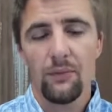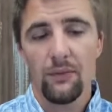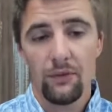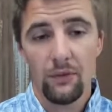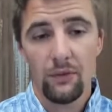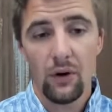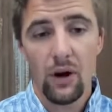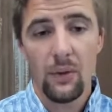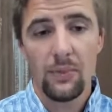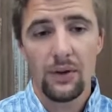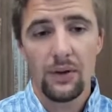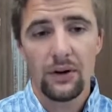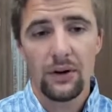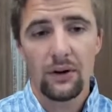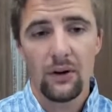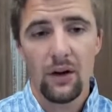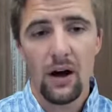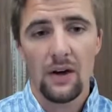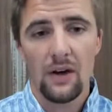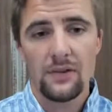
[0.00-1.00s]
from the
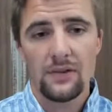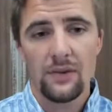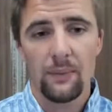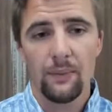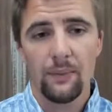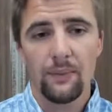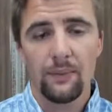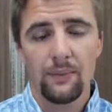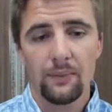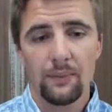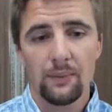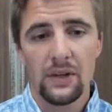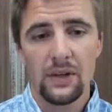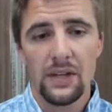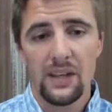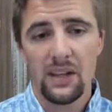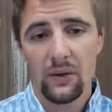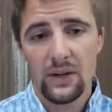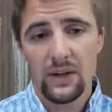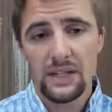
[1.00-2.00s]
colostrum.
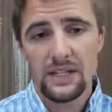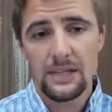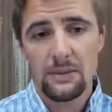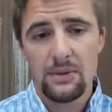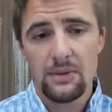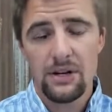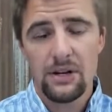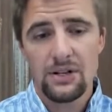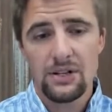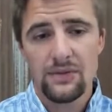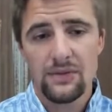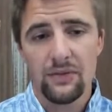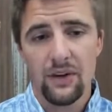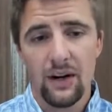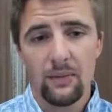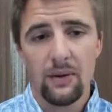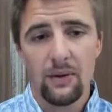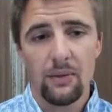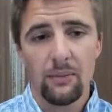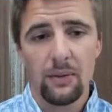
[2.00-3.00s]
They'll get some energy
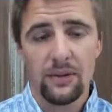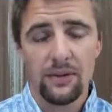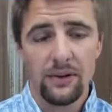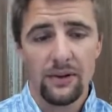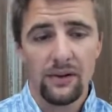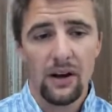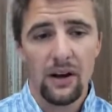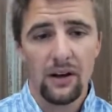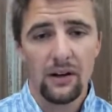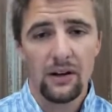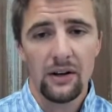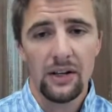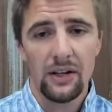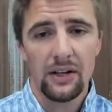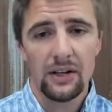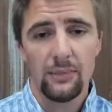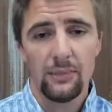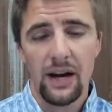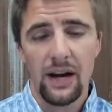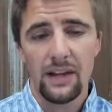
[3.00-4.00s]
from it, but they're not going to
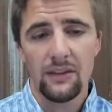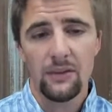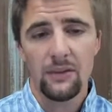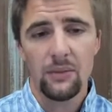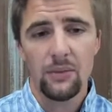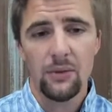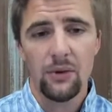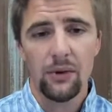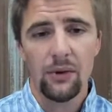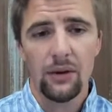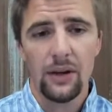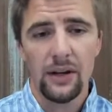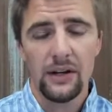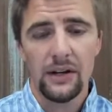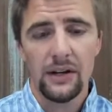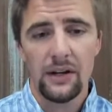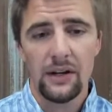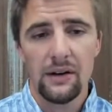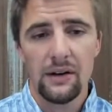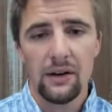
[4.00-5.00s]
get the passive immunity they
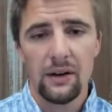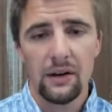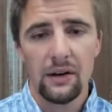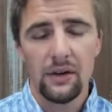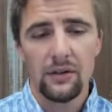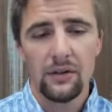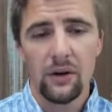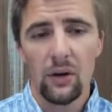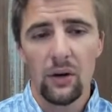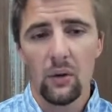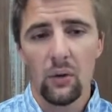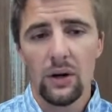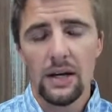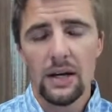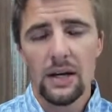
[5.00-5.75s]
need. So